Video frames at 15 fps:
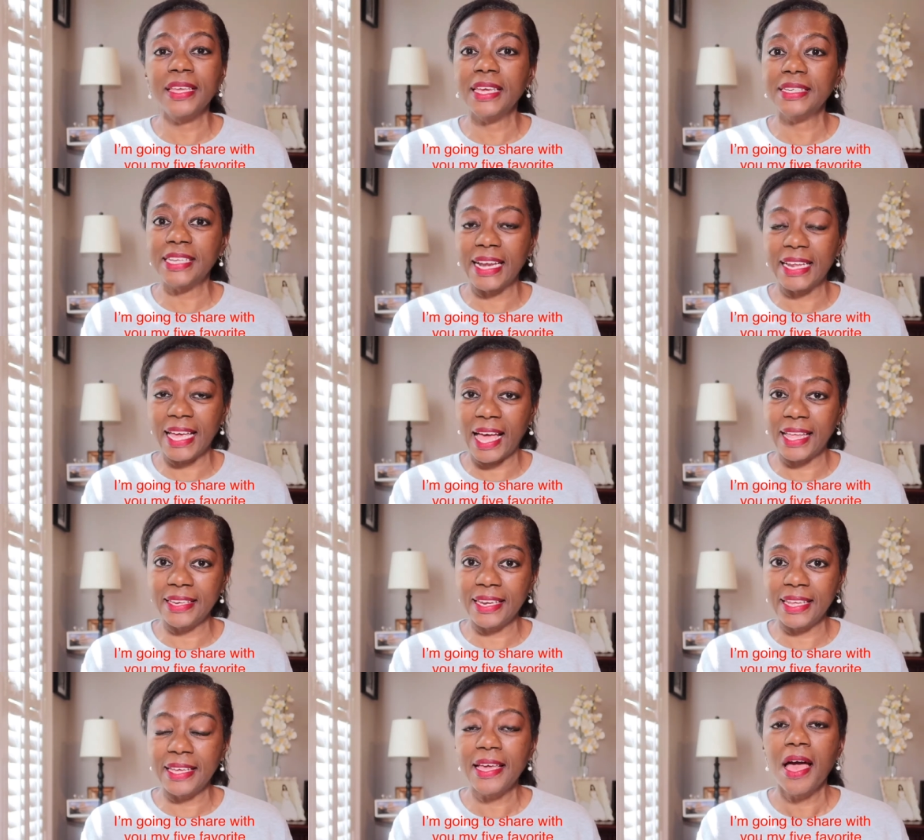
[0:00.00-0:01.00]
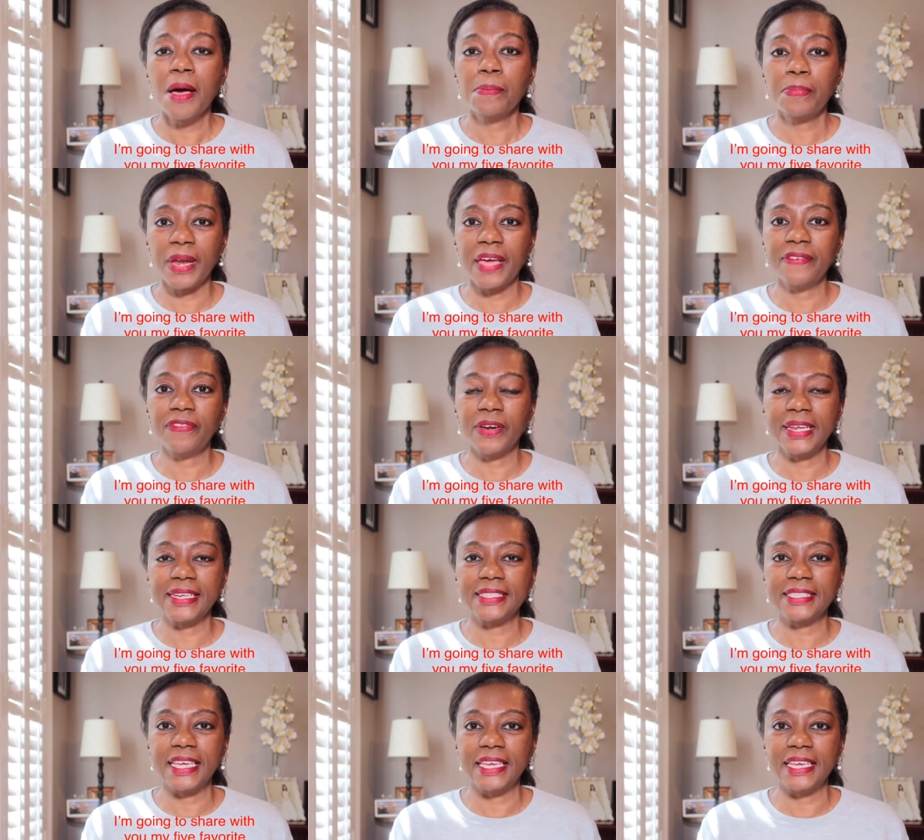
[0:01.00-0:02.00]
italiani
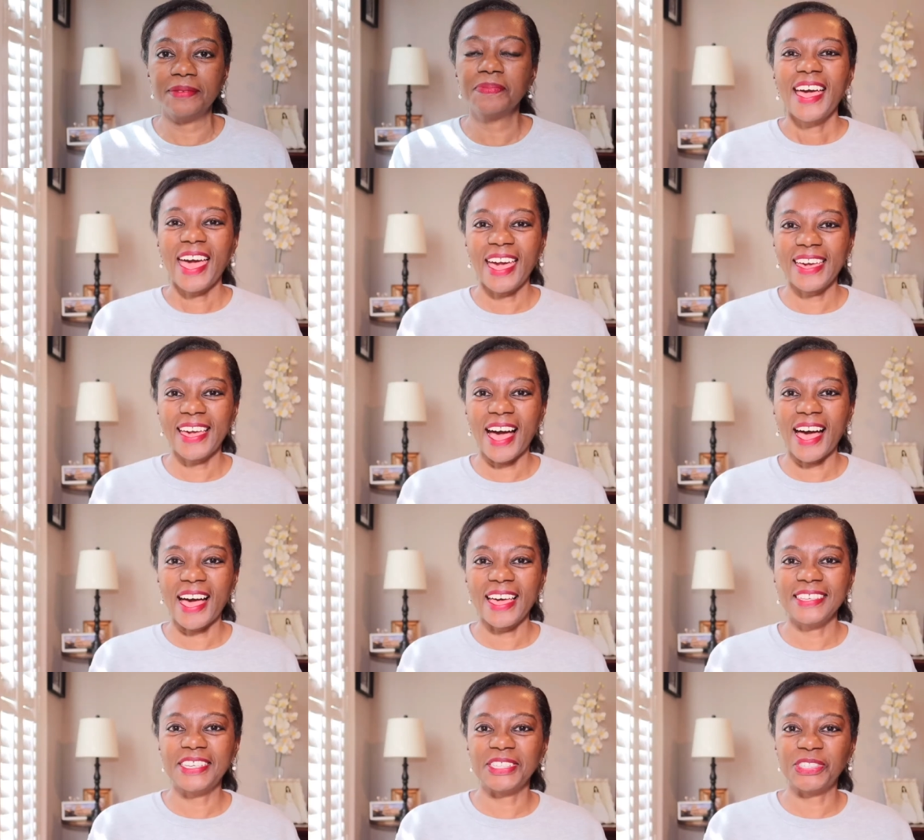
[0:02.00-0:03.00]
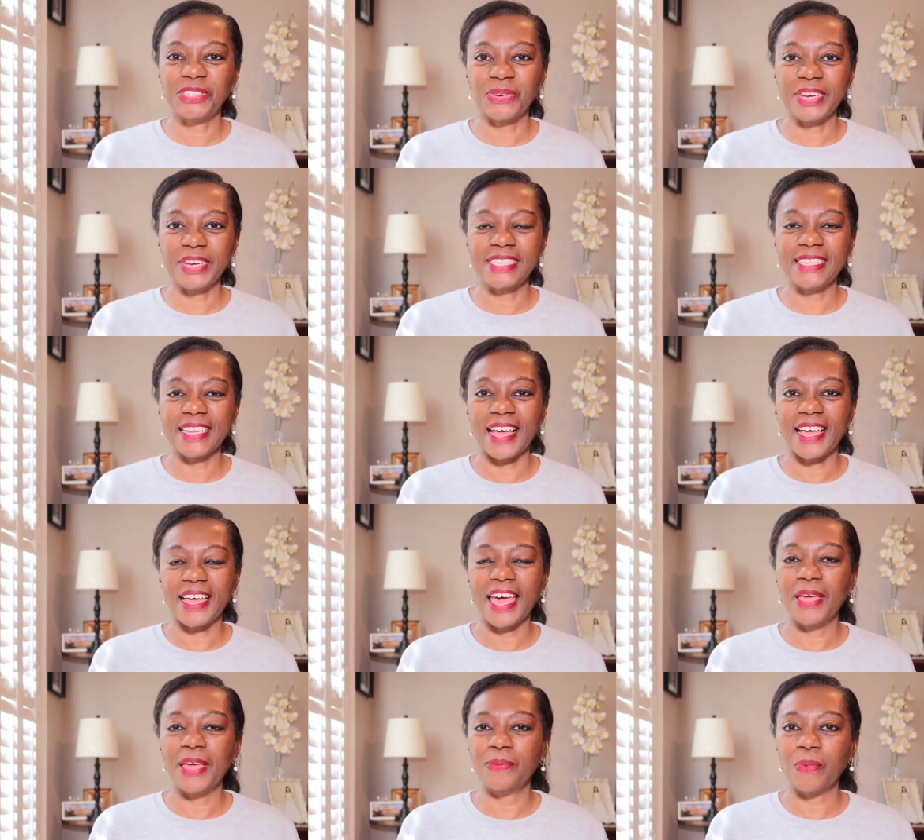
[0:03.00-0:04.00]
preferiti. Hey guys, it's Teresa
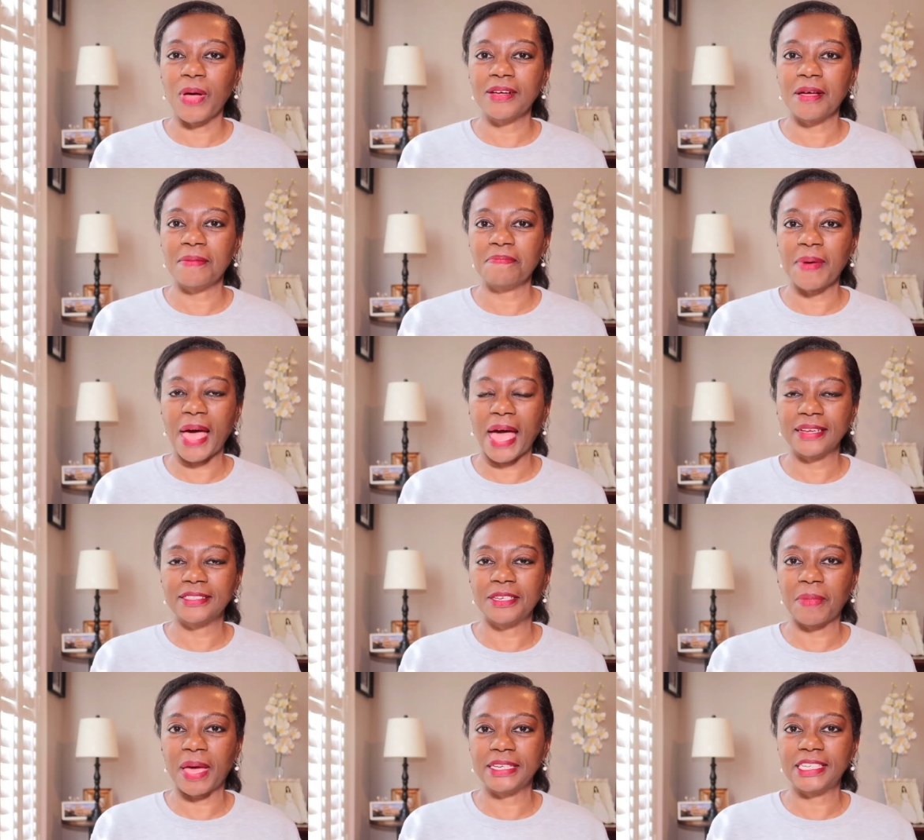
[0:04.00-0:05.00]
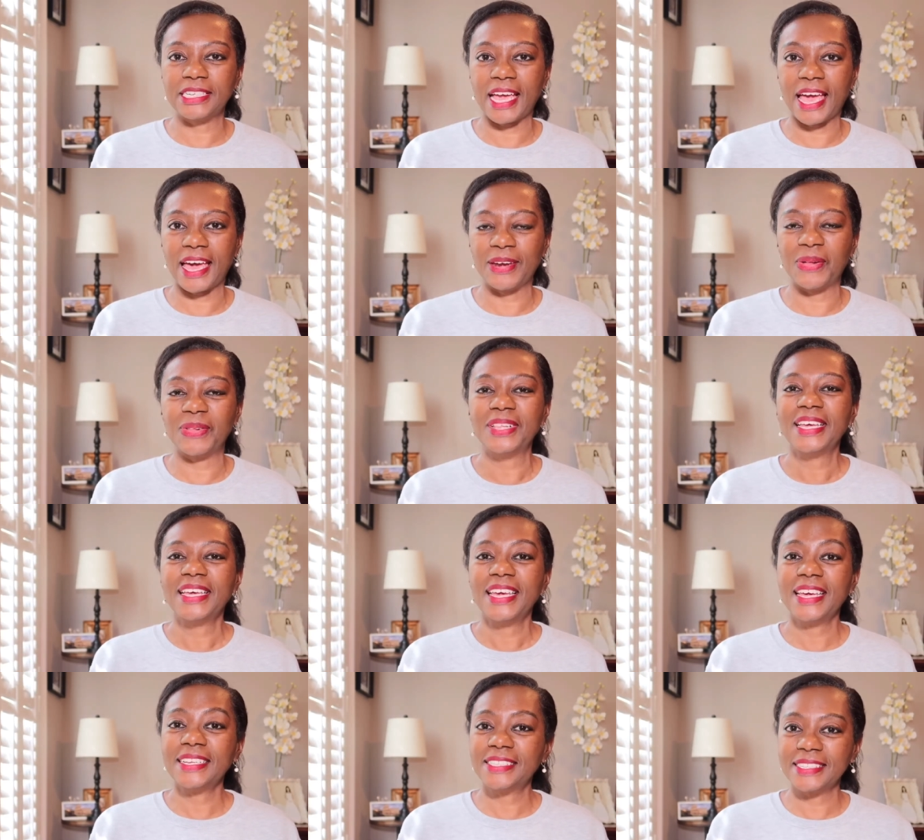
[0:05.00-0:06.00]
and welcome back to my channel.
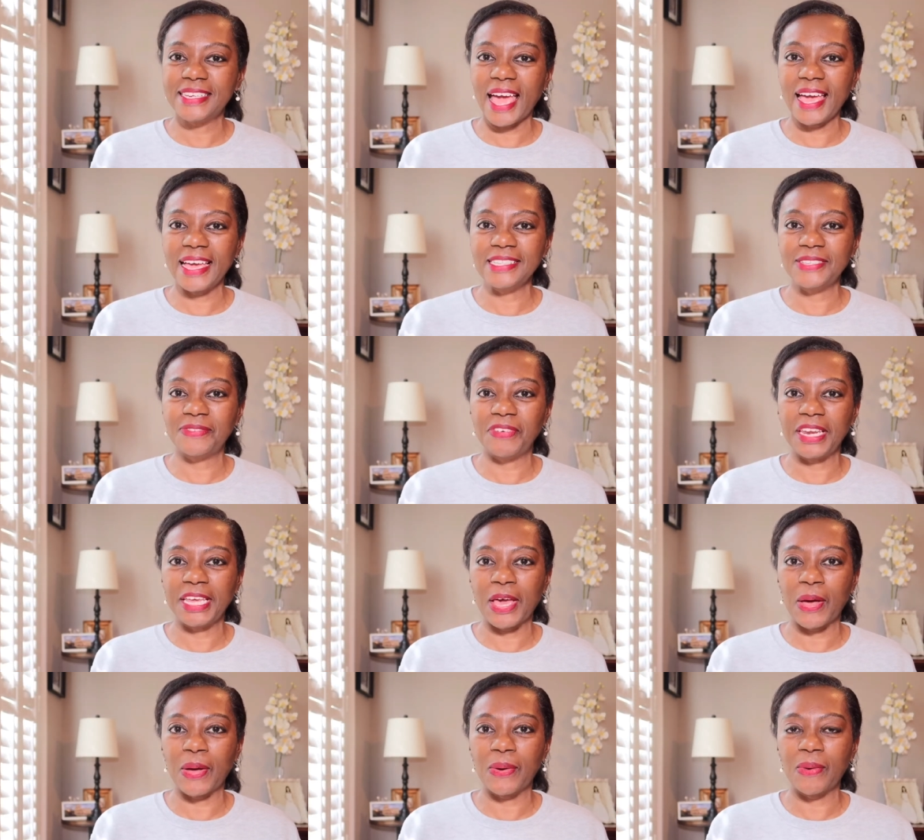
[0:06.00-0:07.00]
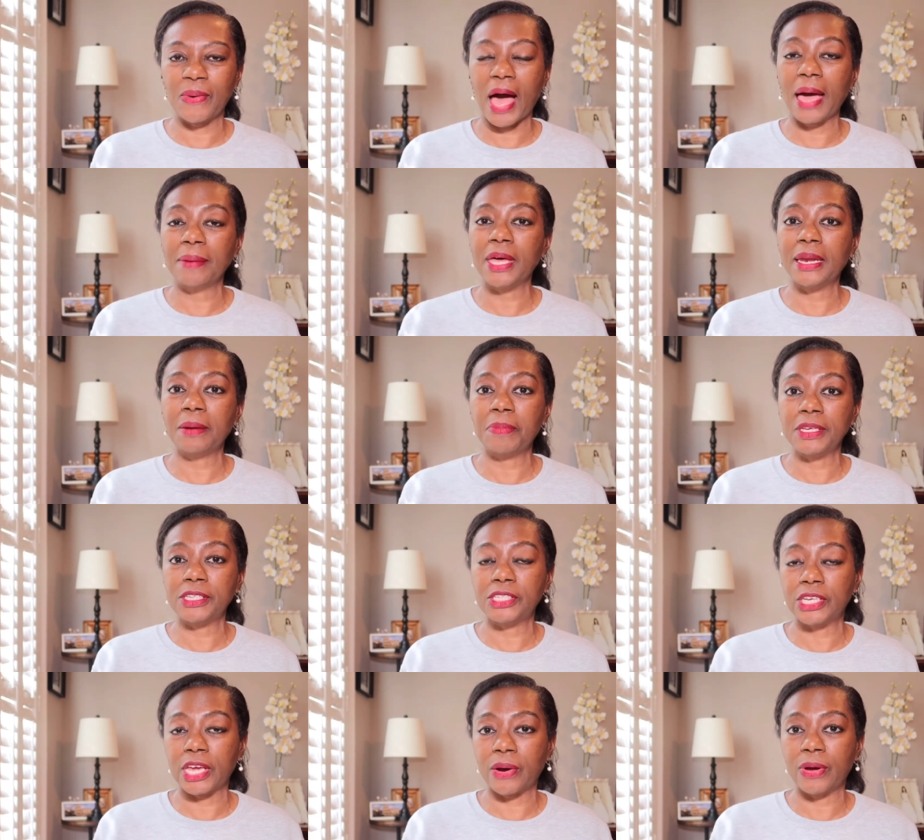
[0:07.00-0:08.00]
In today's video, I'm gonna be
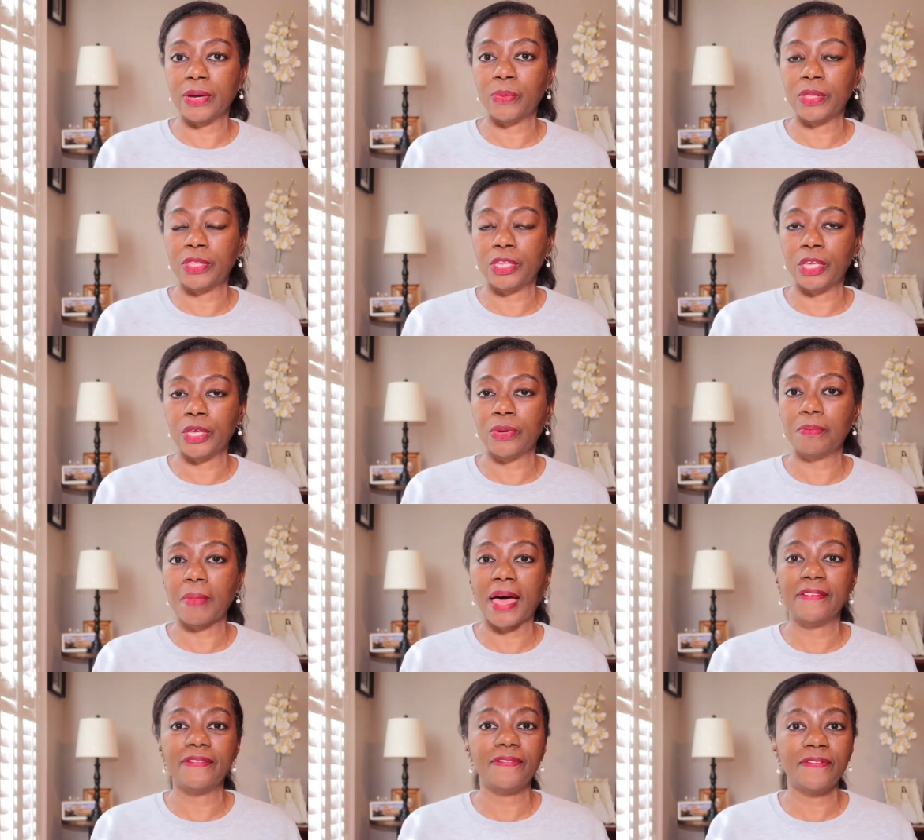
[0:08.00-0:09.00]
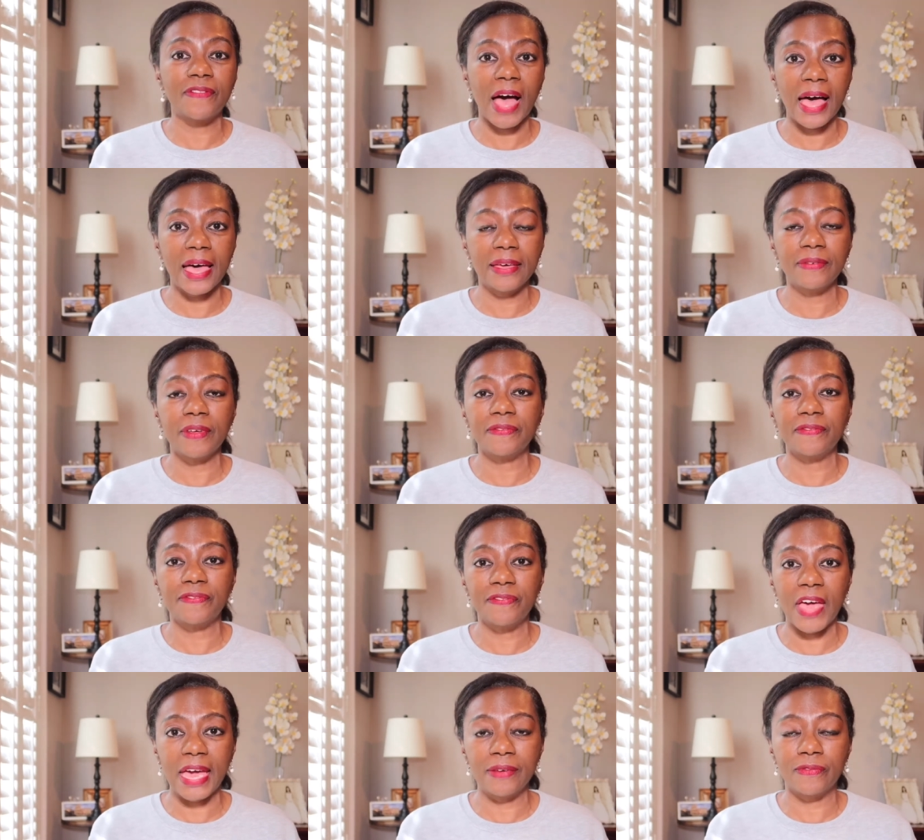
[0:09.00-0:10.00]
sharing with you my five
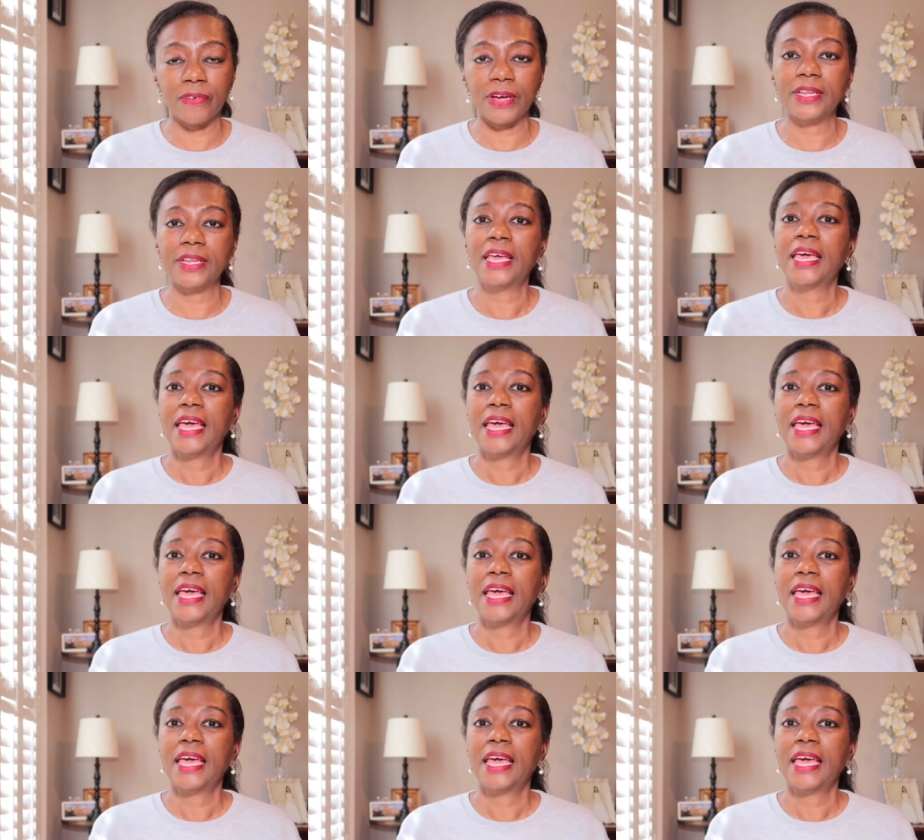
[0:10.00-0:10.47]
favorite